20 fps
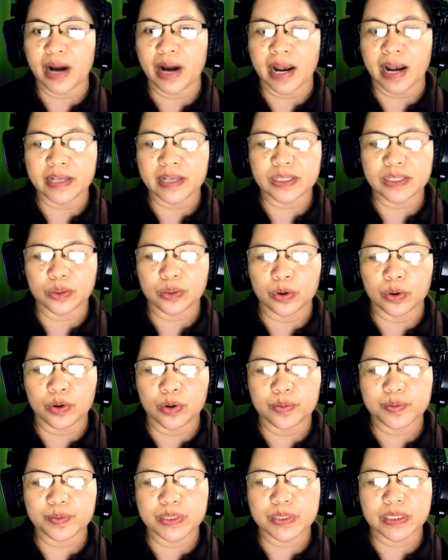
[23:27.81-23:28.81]

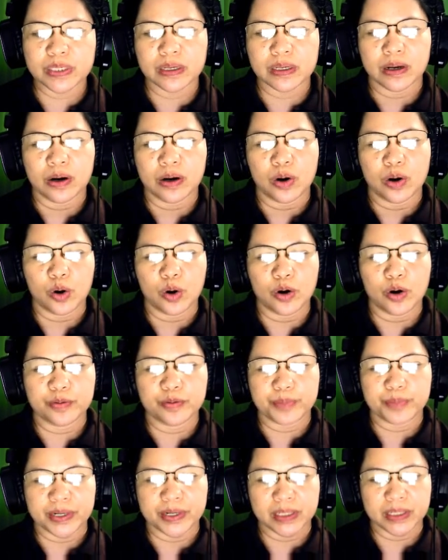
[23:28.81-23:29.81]
isotopes of
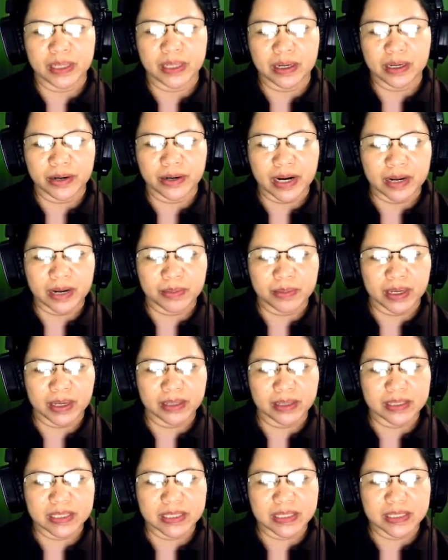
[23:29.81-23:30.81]
particular elements,